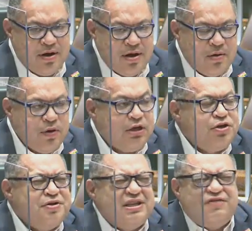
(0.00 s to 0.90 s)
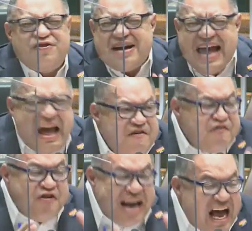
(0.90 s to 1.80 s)
We do this for
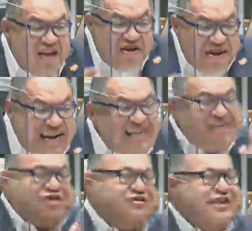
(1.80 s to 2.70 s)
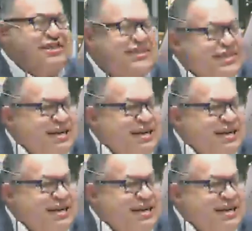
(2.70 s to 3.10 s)
every other industry in the city